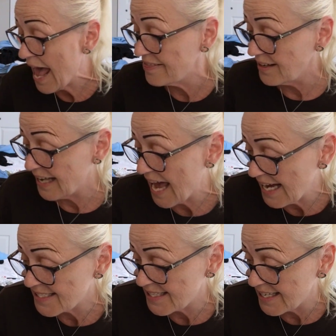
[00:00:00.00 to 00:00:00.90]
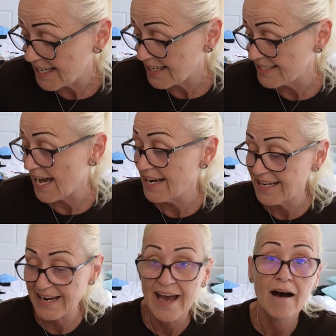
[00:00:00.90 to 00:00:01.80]
last thing is I need
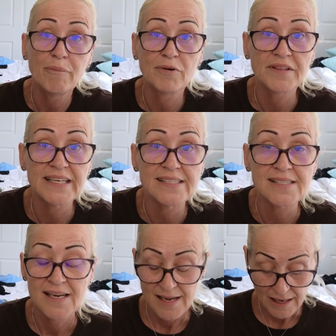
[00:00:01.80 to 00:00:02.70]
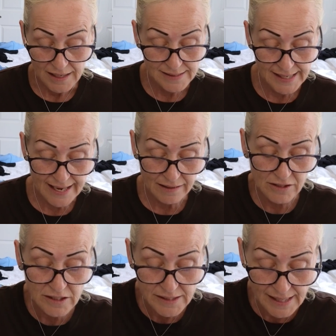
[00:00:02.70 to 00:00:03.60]
help with this because it
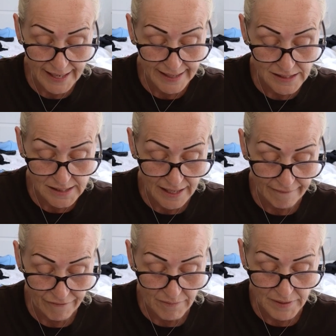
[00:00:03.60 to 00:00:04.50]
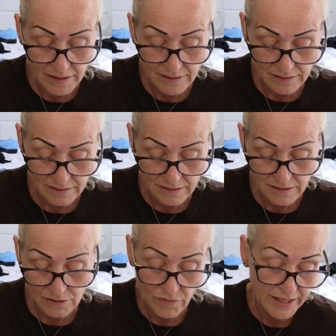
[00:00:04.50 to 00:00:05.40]
looks like it's like from the
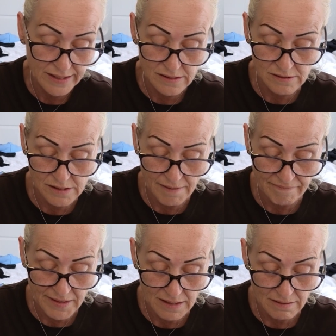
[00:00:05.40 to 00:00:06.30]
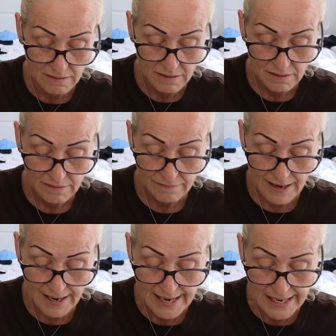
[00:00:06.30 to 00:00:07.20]
20s or something,
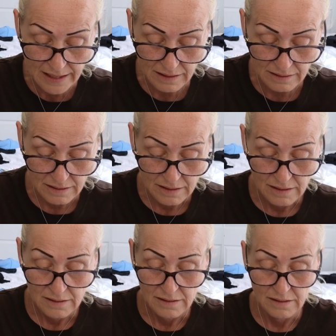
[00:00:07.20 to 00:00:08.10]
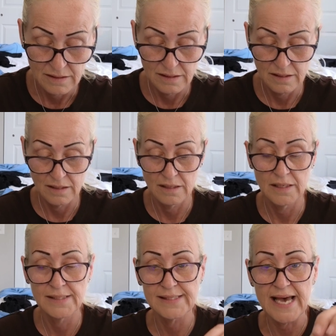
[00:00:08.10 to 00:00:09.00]
right?
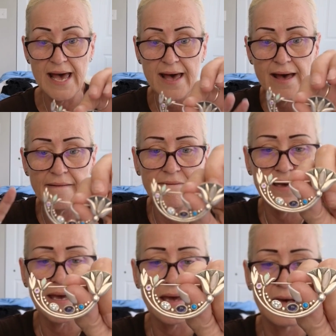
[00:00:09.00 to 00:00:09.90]
It's heavy, a